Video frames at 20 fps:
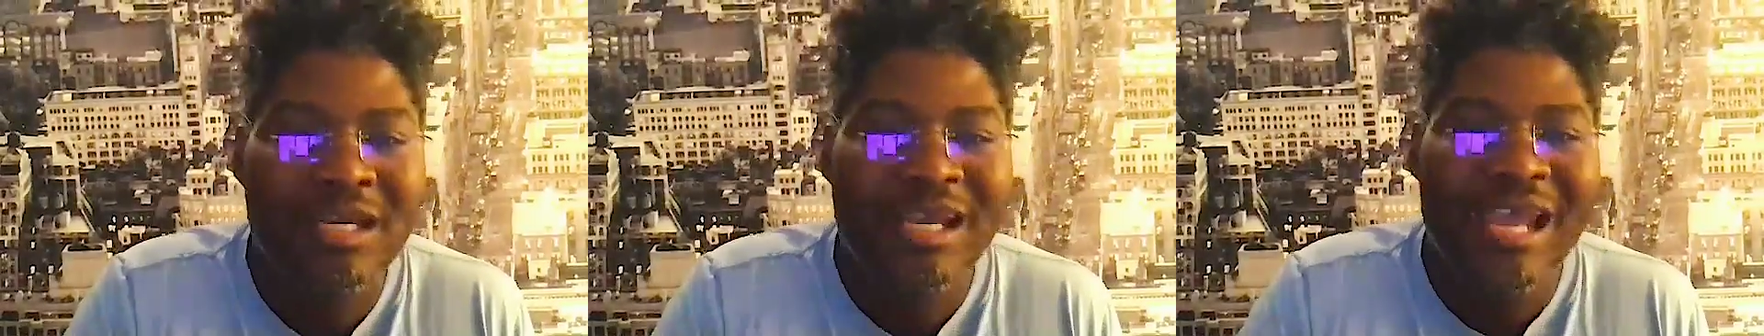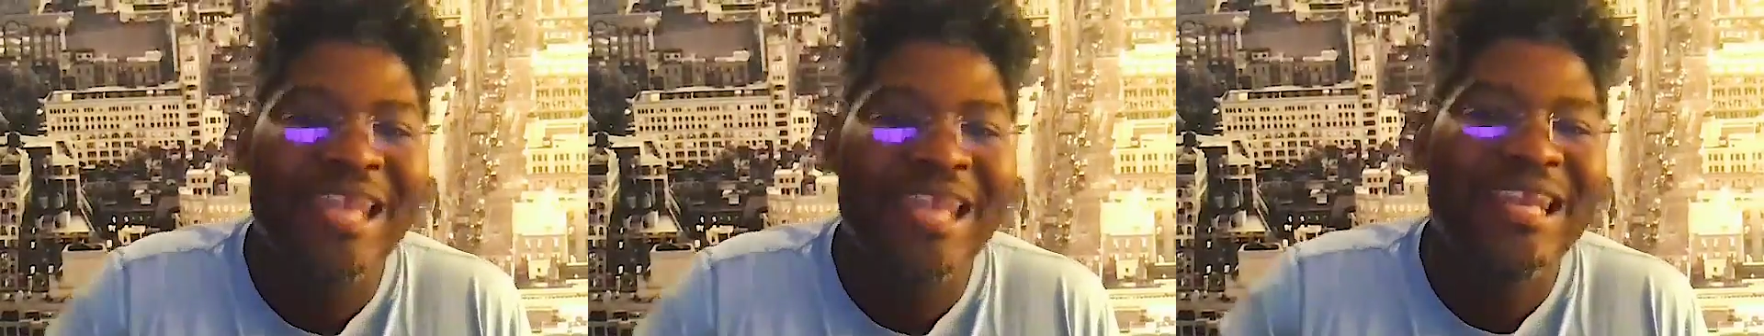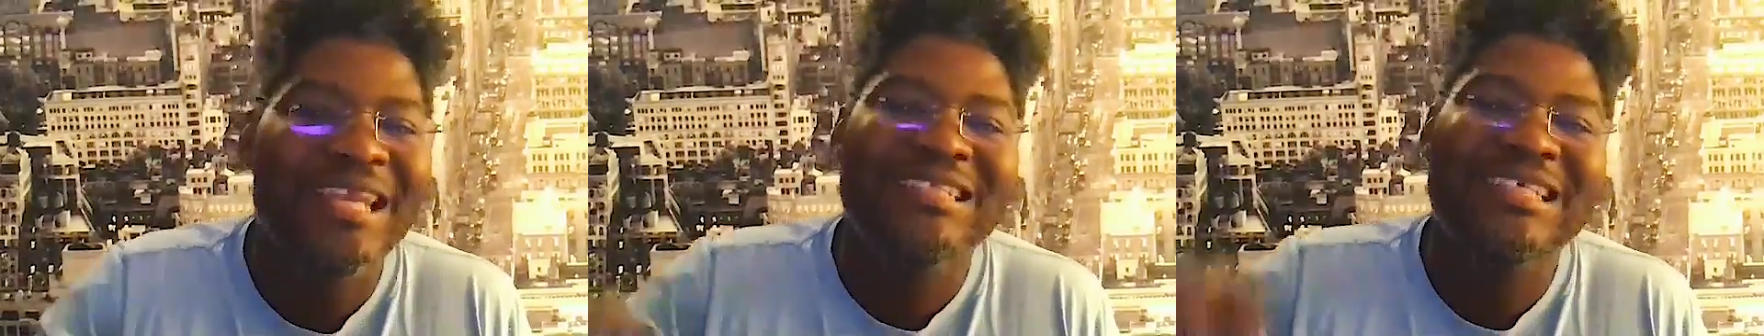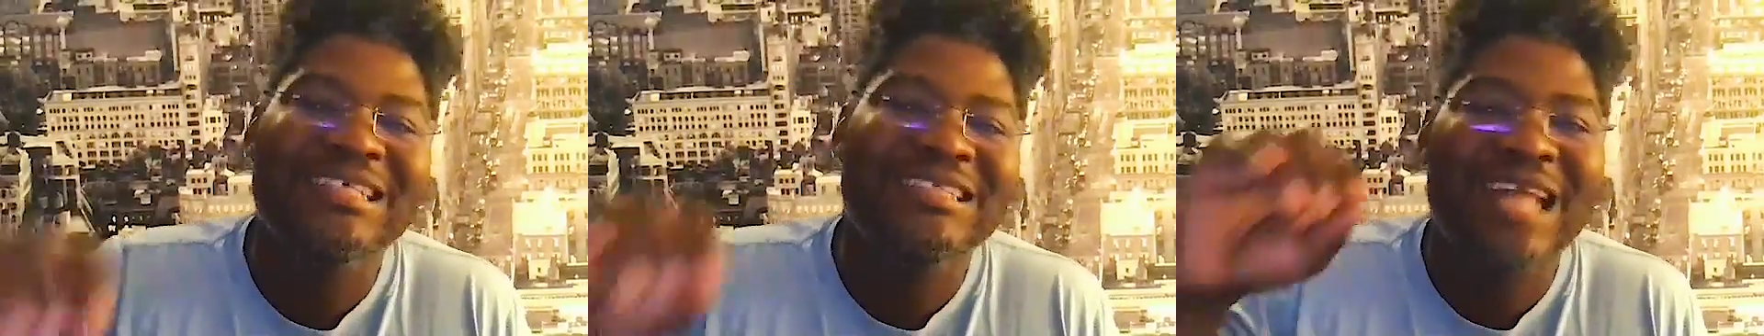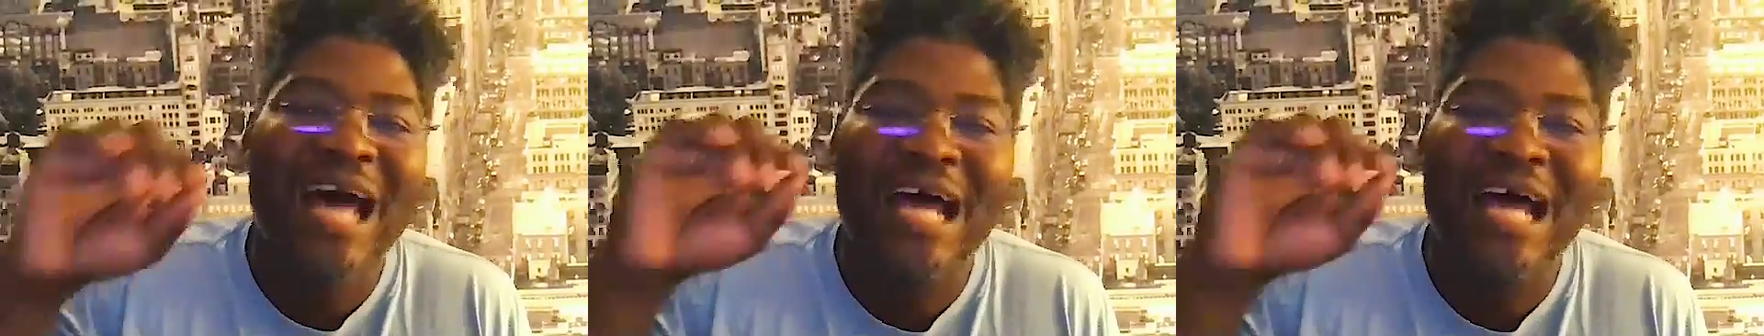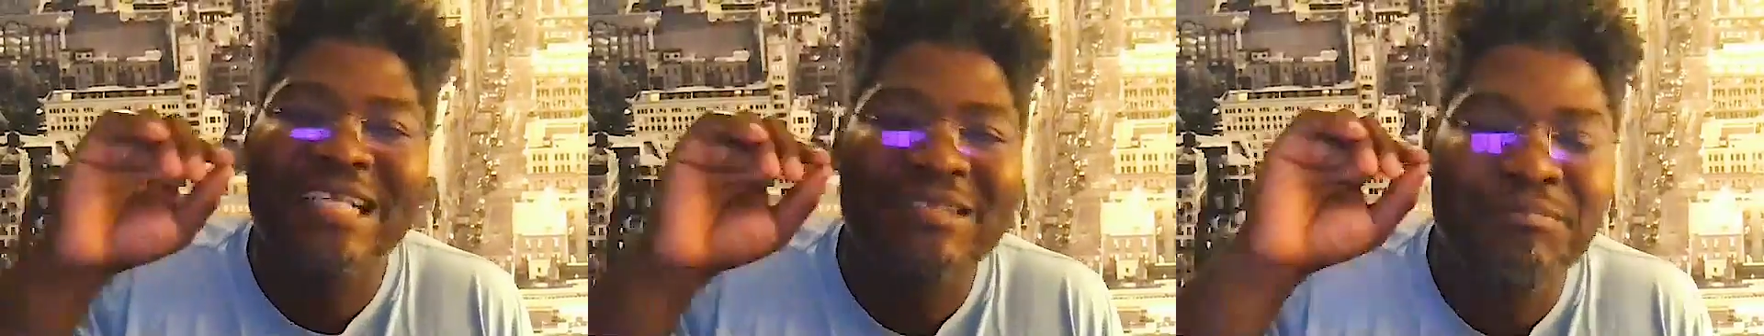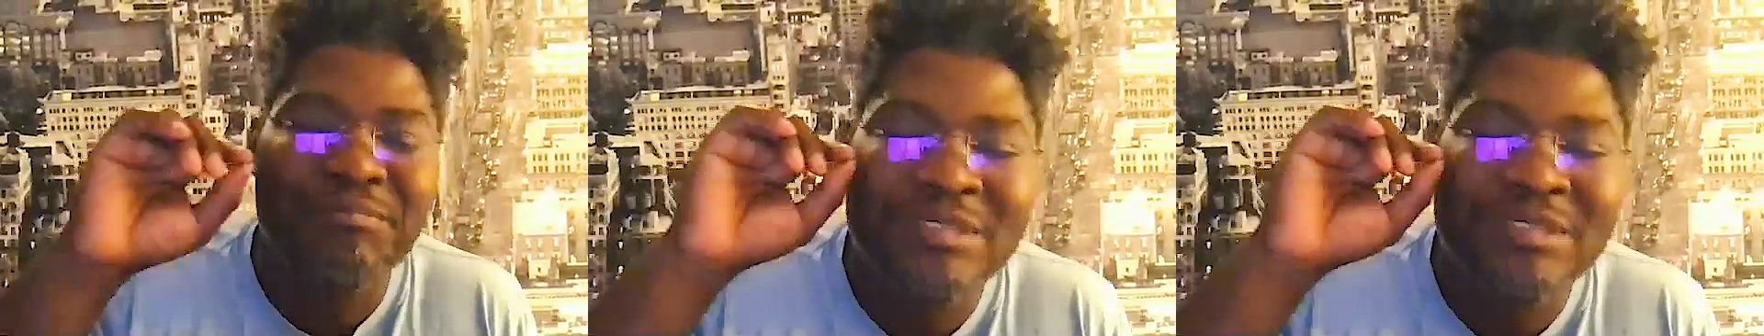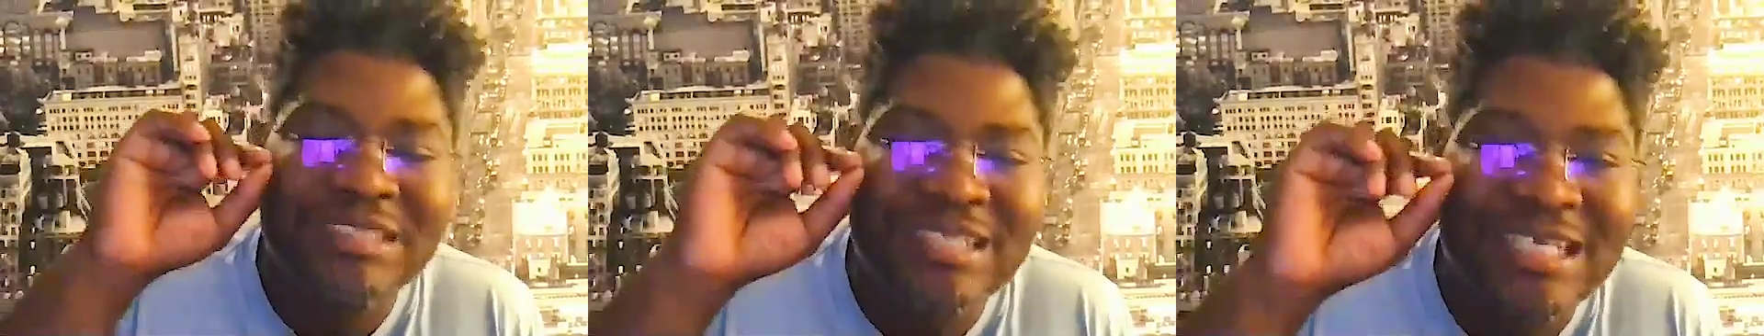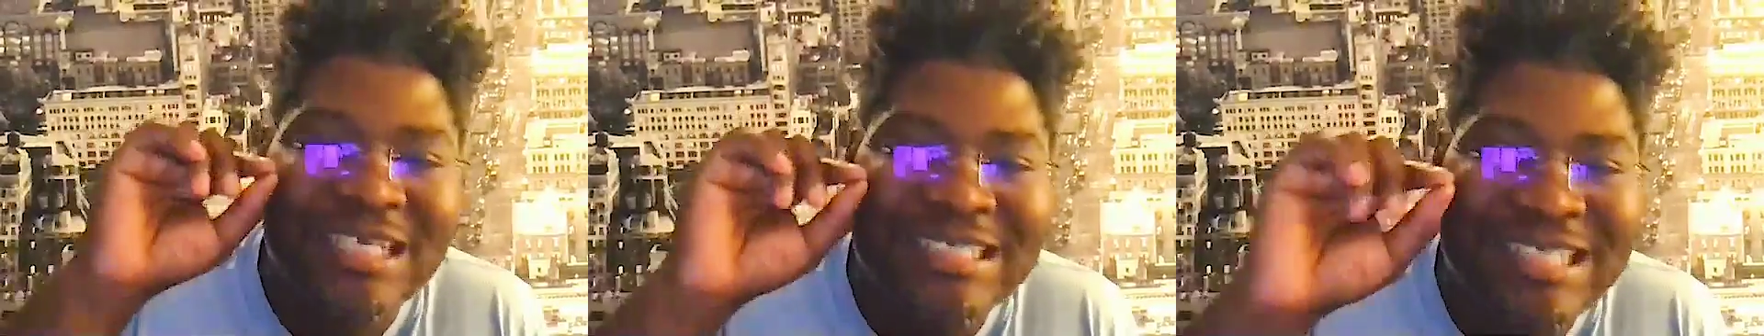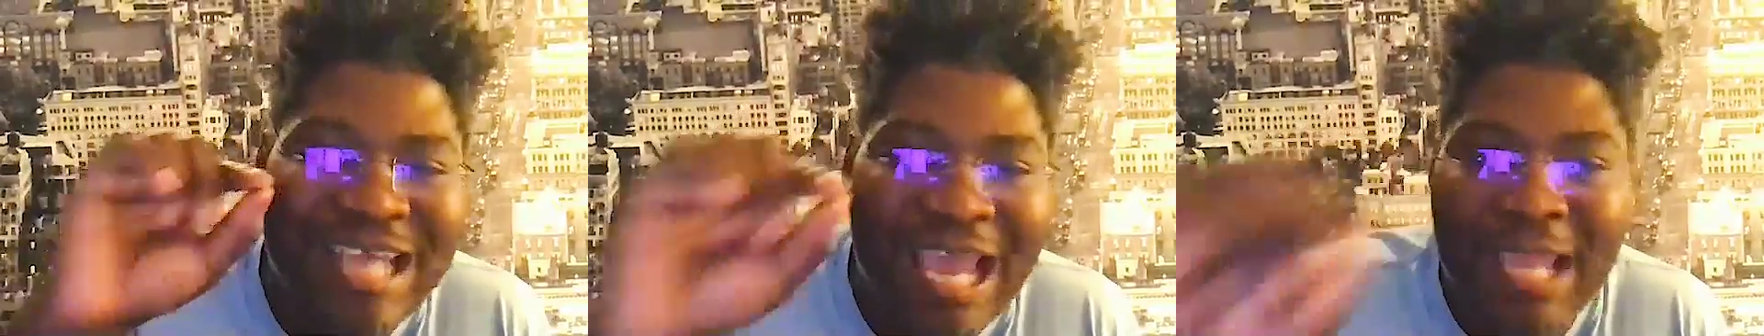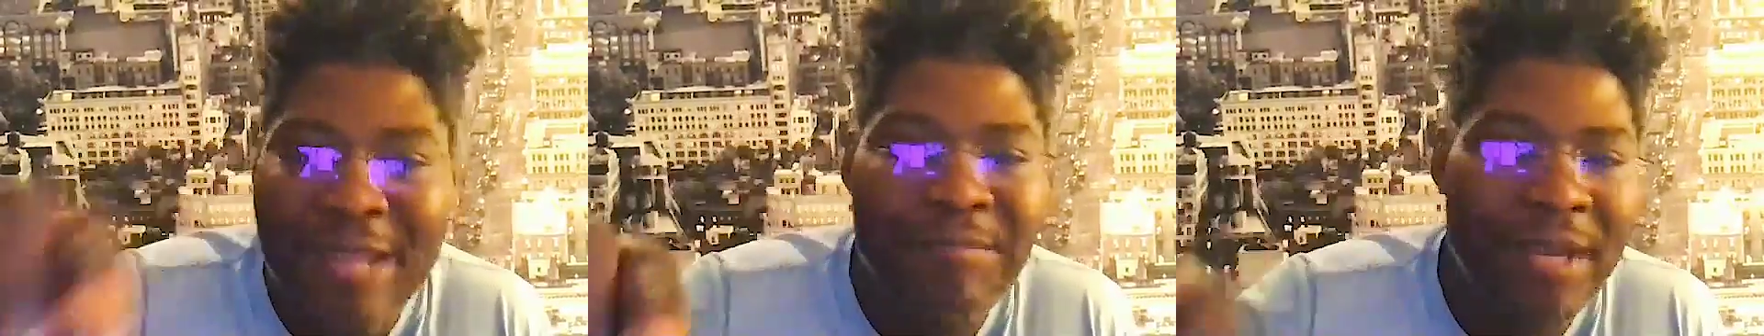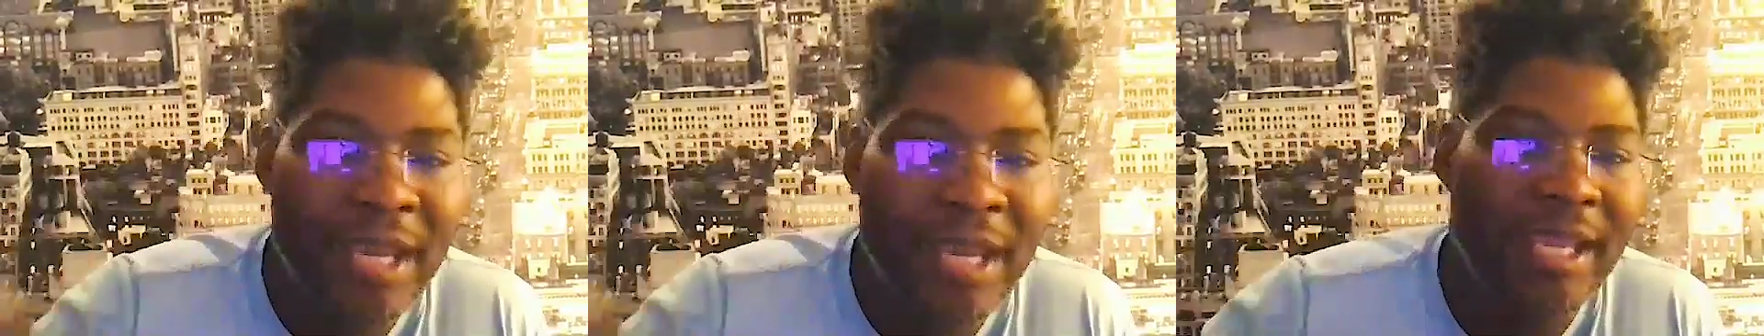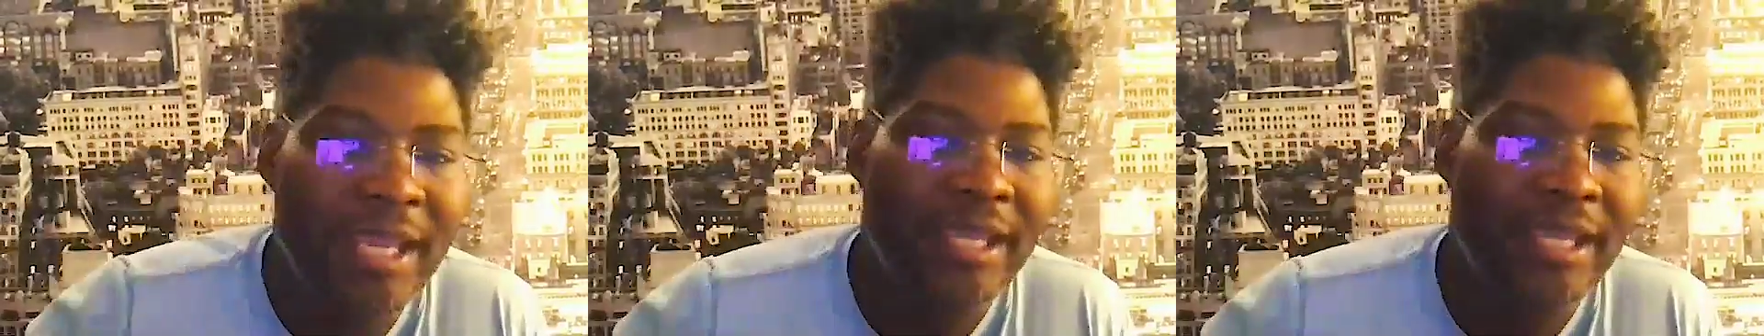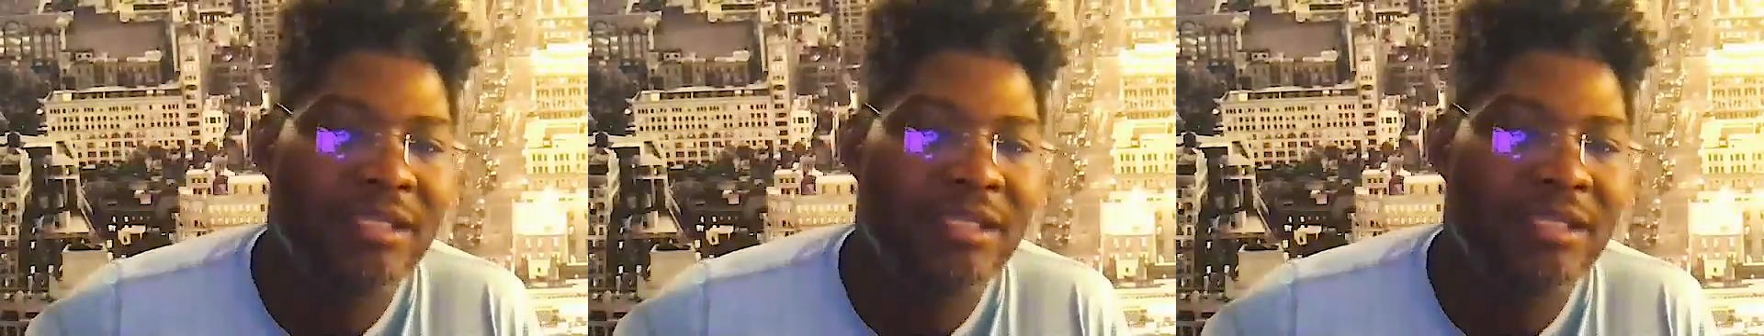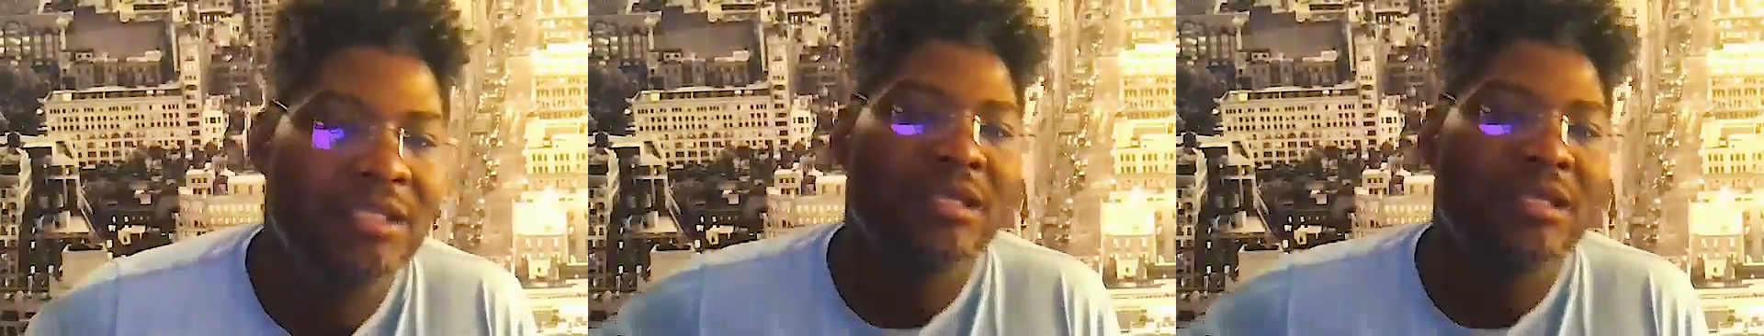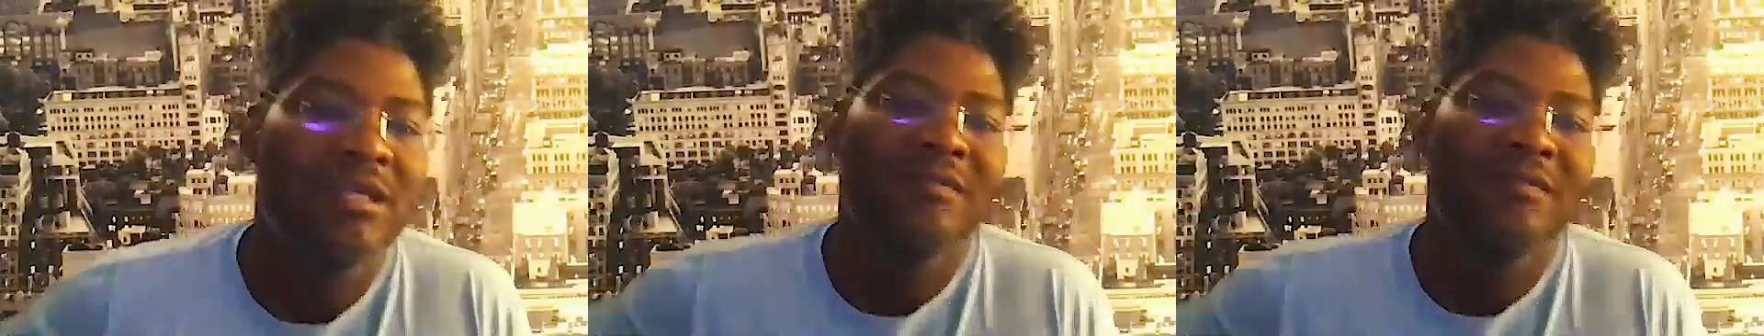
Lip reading: And this is not today pain.